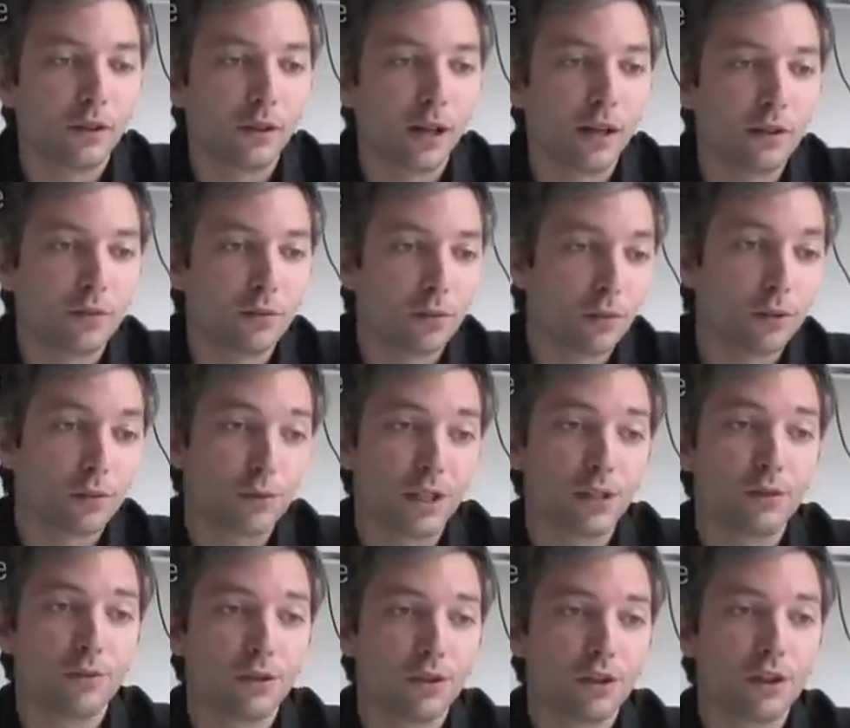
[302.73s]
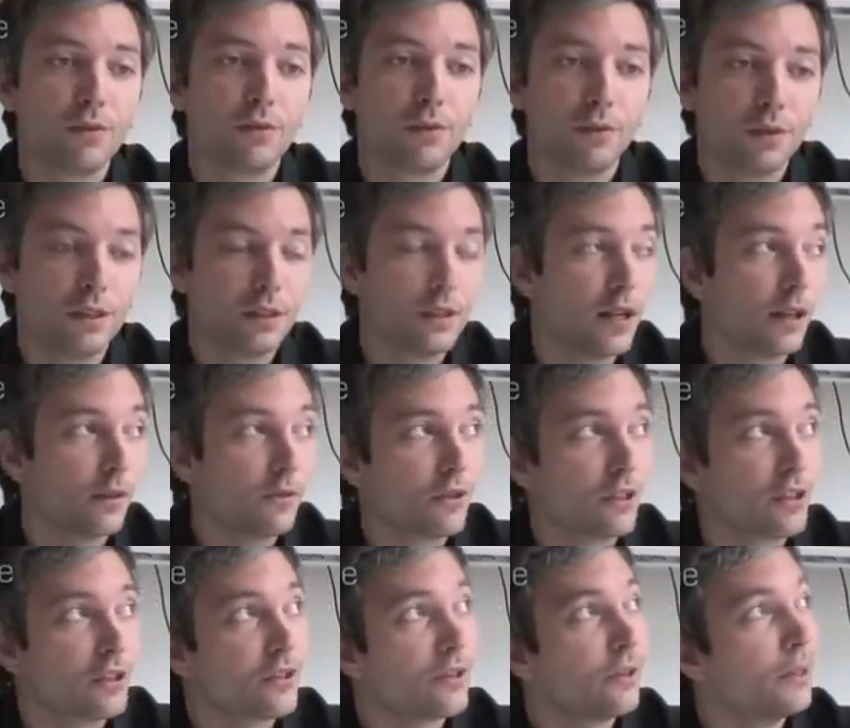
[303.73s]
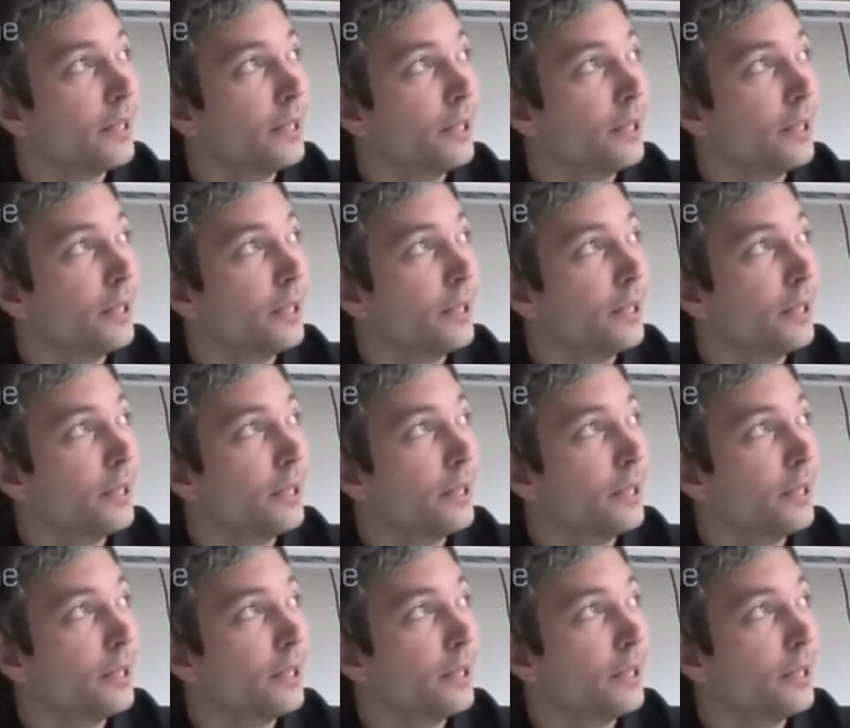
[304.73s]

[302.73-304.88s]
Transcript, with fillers: client was trying to achieve with his lounges.